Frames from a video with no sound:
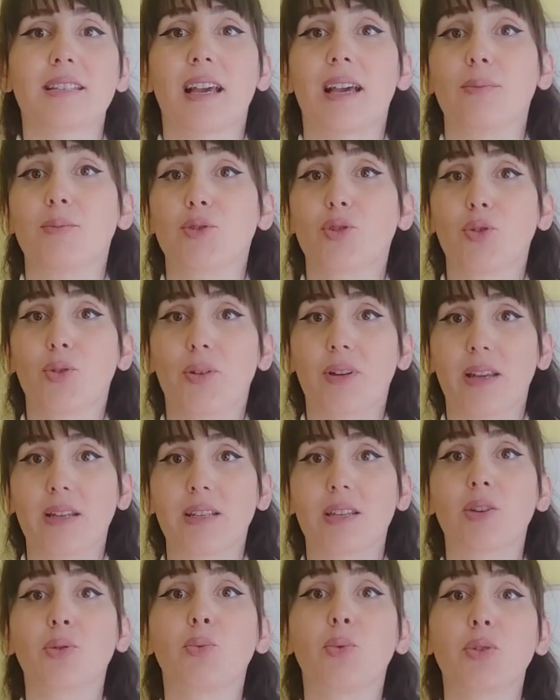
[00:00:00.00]
I'm sure that
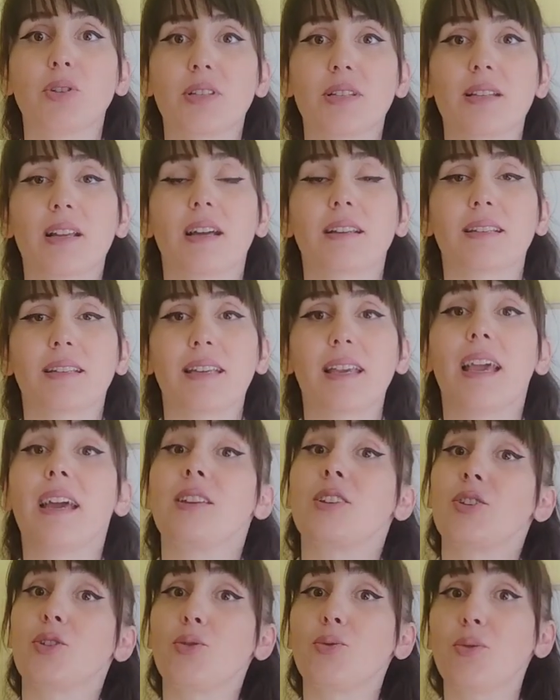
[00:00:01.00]
you would study
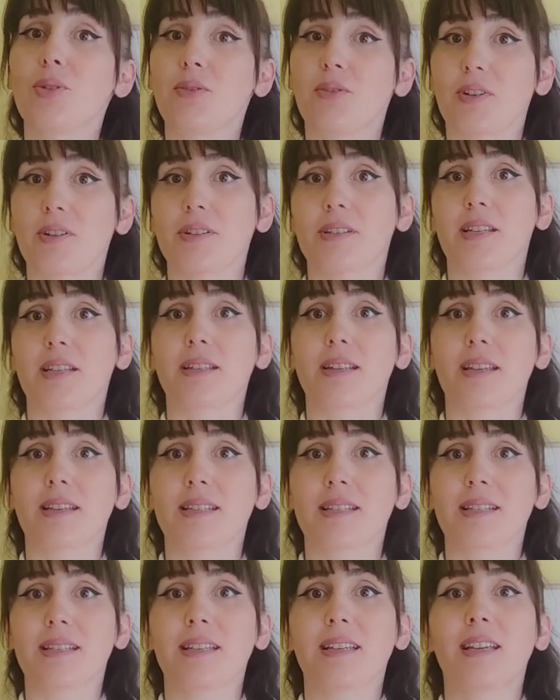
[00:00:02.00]
at
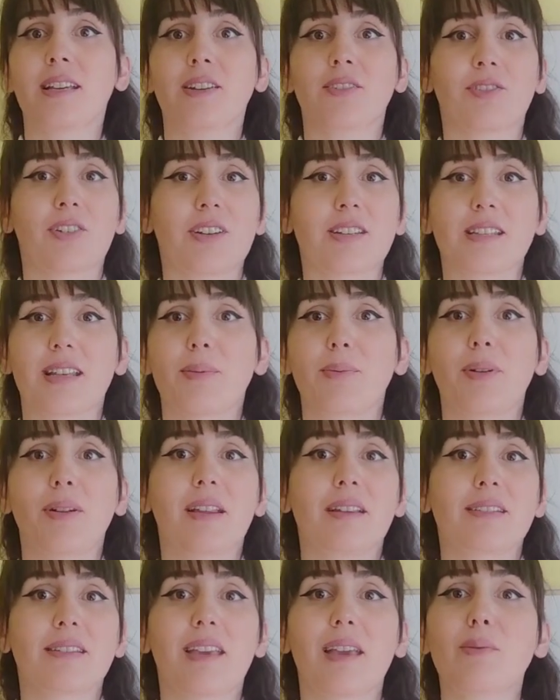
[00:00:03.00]
universities, for example,
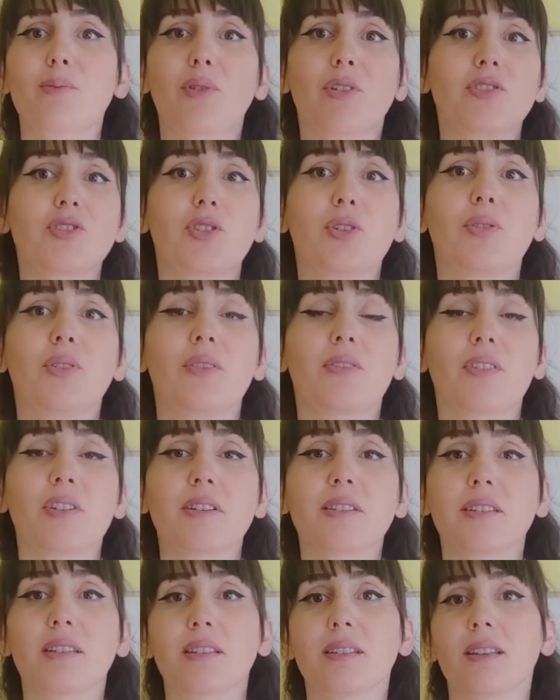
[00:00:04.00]
at Cambridge
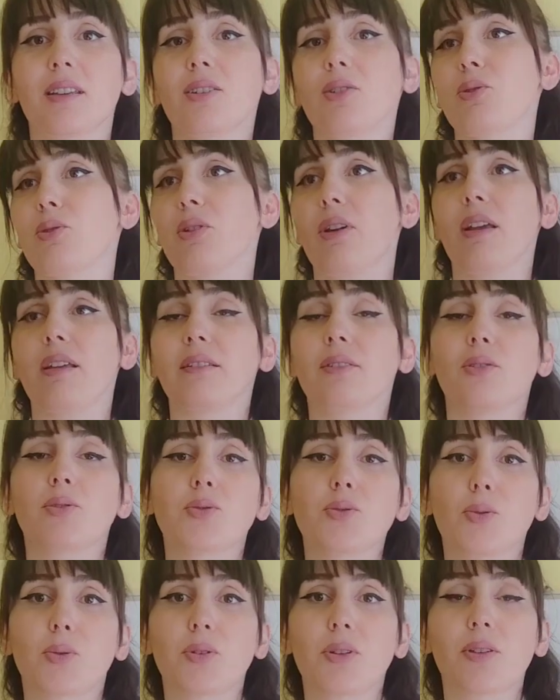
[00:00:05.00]
University or at
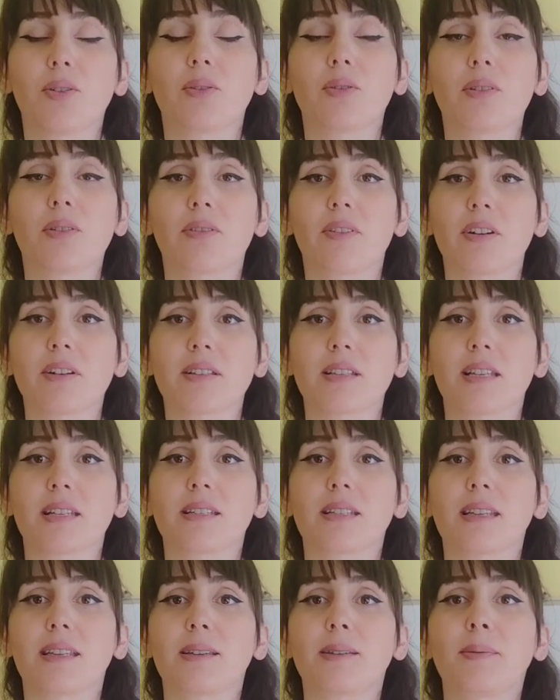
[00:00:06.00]
Oxford
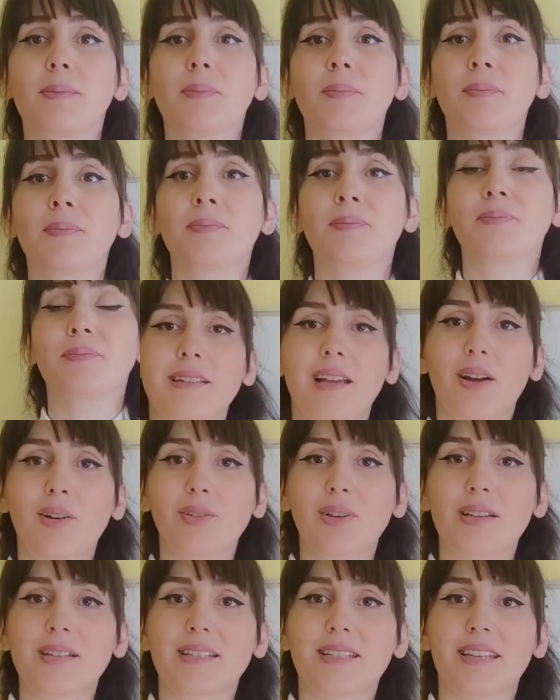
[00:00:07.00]
University. Now
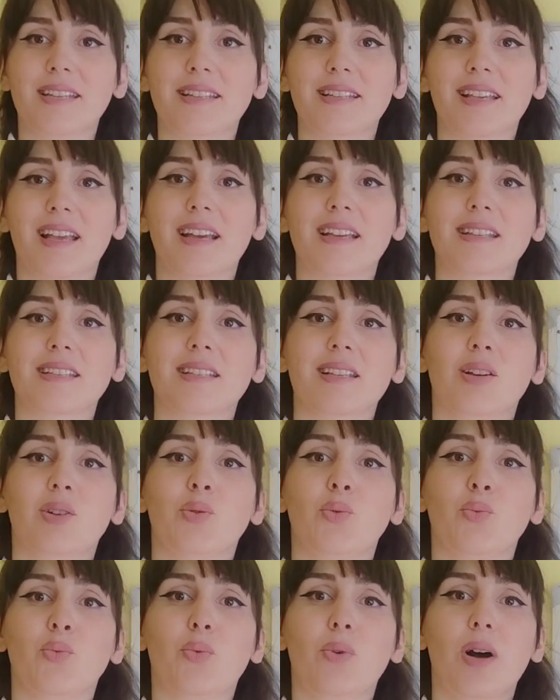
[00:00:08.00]
let's discuss
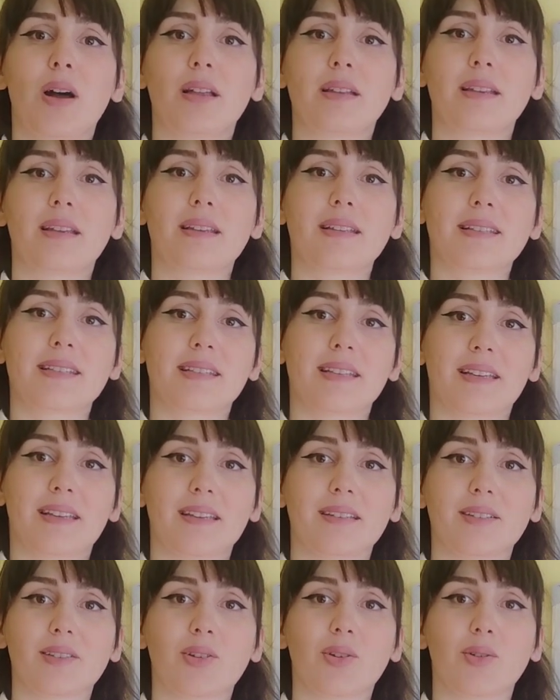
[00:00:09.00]
one
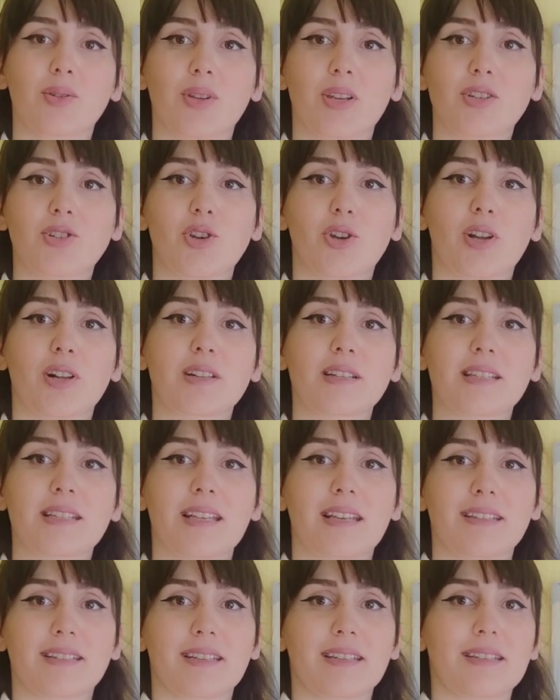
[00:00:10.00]
second conditional
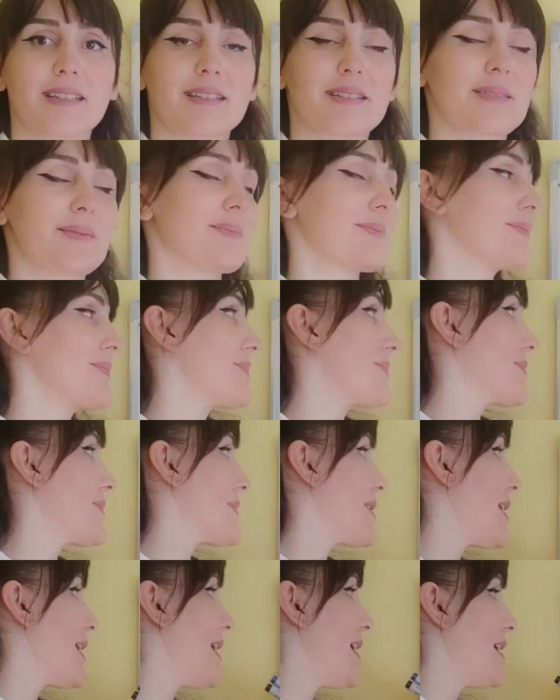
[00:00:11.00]
sentence.
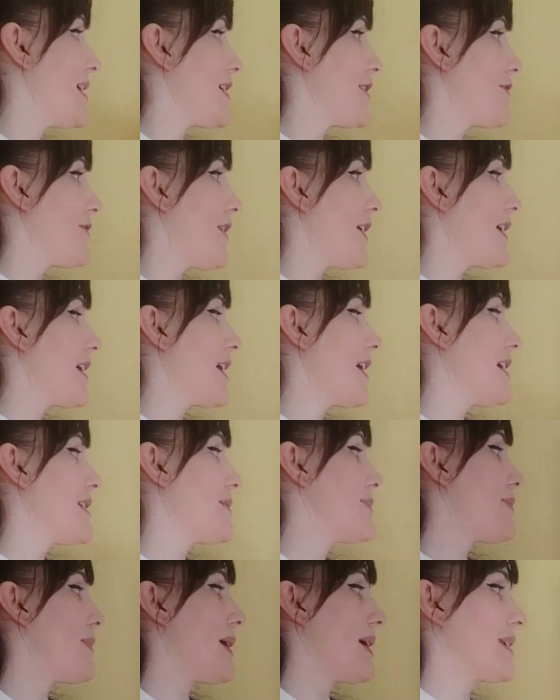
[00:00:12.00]
If I had
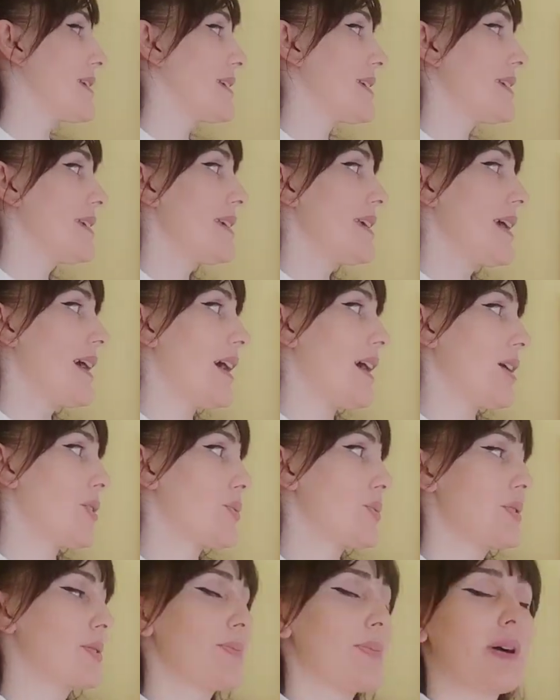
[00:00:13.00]
money, I
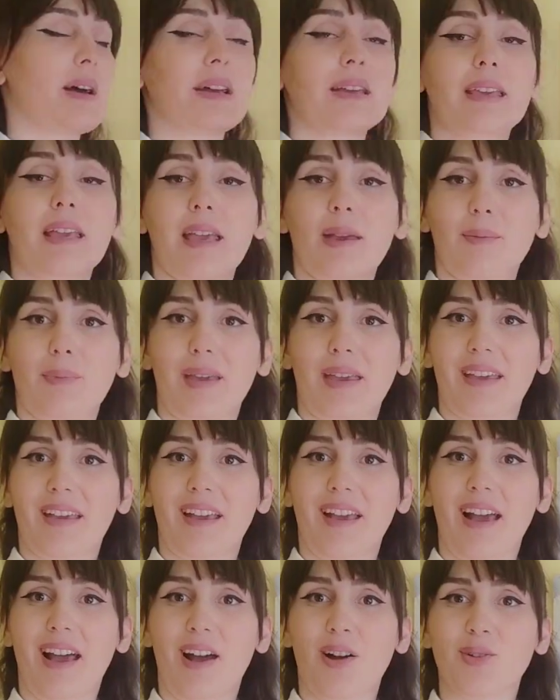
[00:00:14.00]
would buy a big
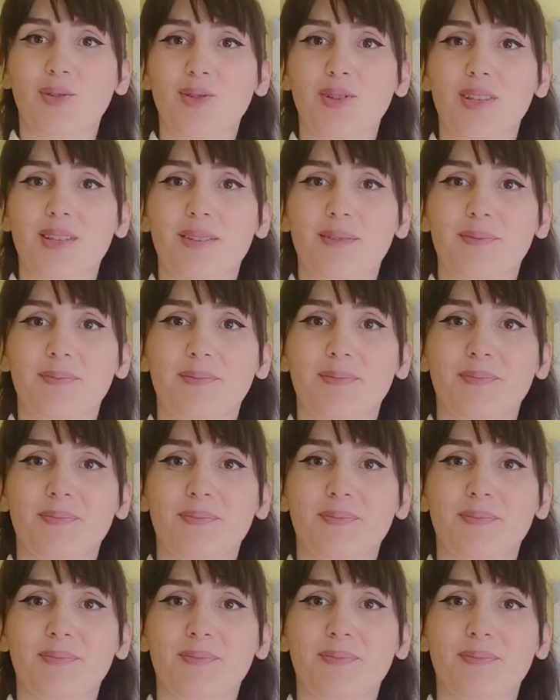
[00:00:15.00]
house.